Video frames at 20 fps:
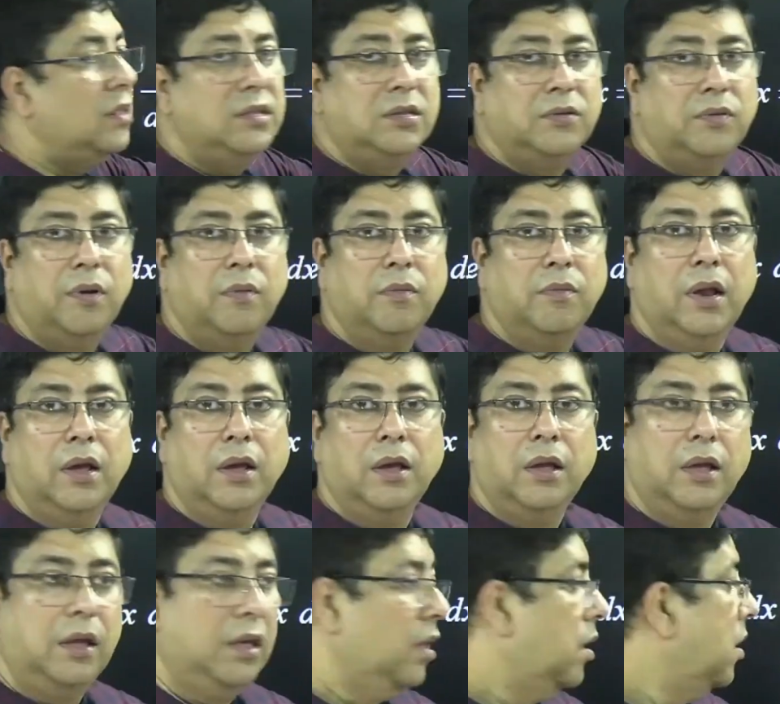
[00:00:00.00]
this formula,
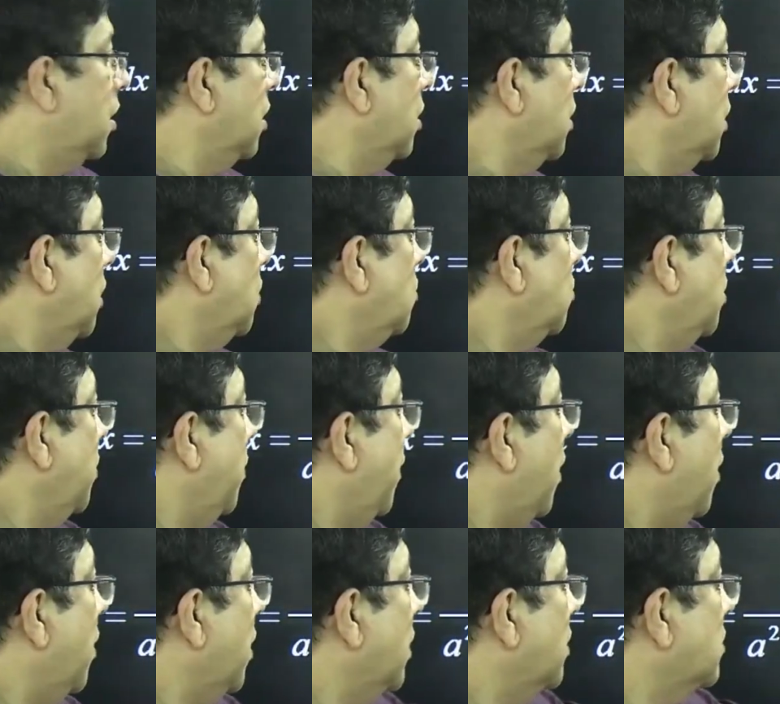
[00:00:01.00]
e to the
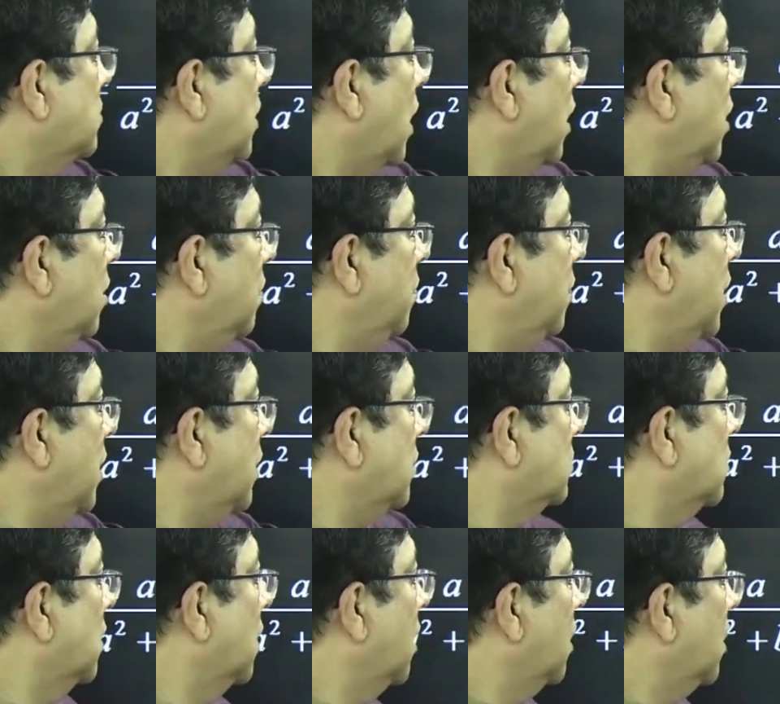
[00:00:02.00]
power x sin
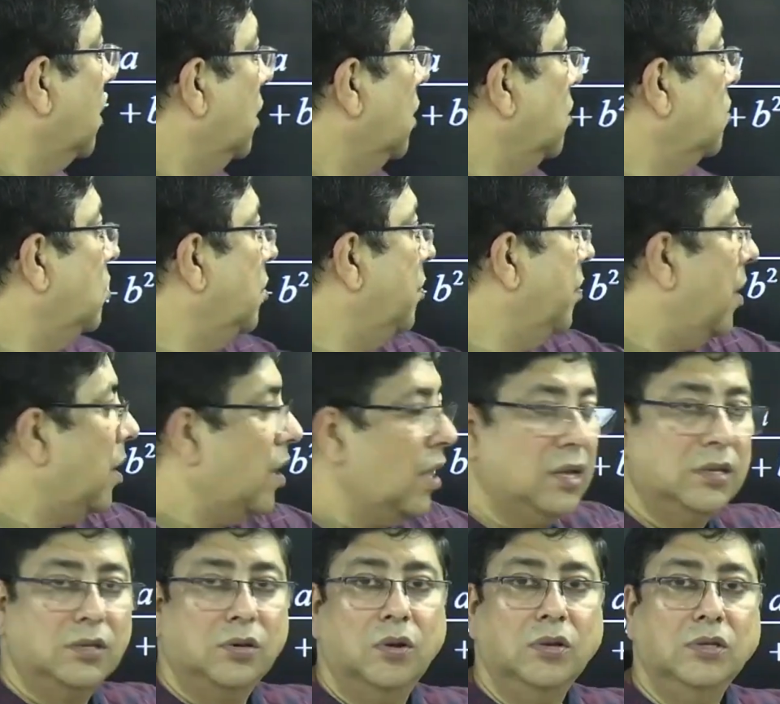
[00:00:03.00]
bx, e to the power
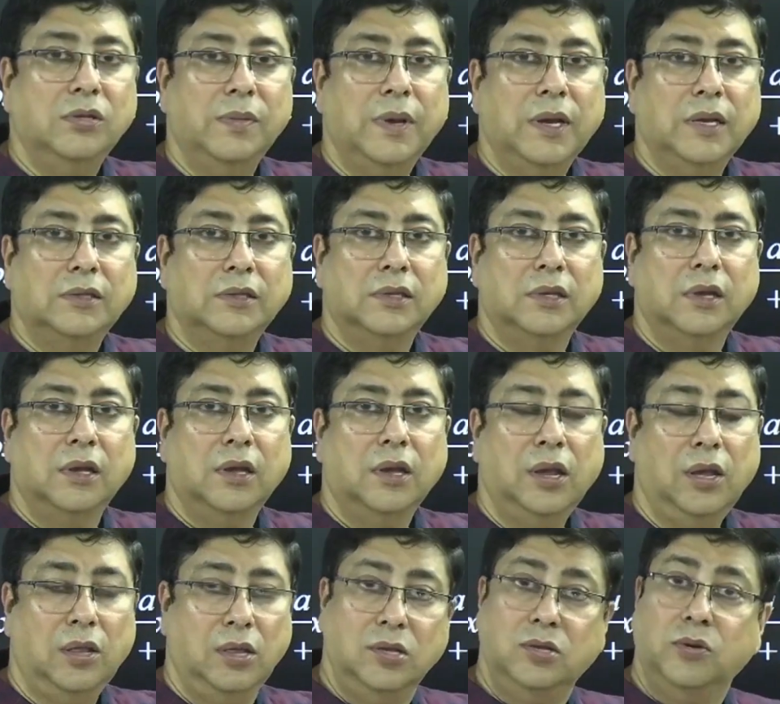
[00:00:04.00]
x cos bx.
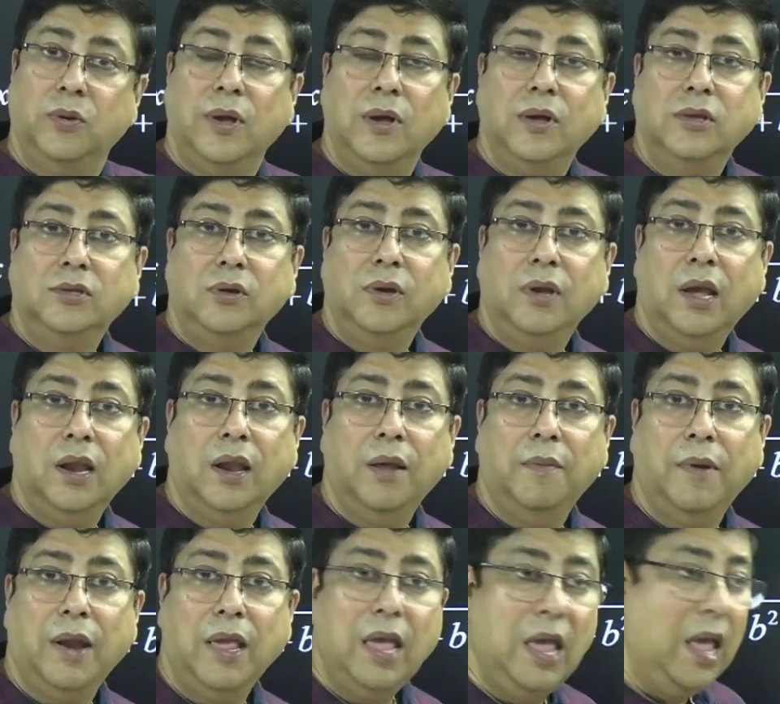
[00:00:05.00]
In this way also you can
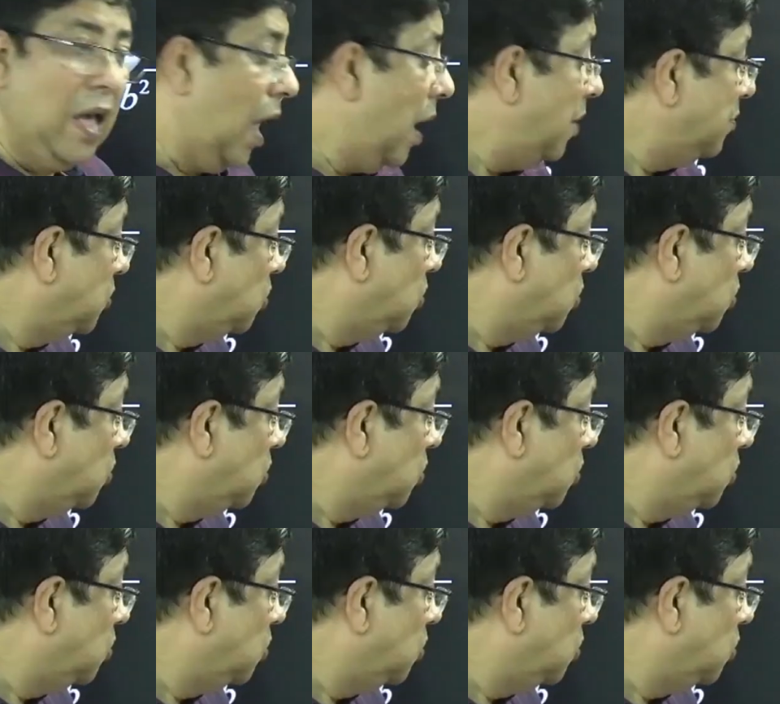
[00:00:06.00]
apply. I have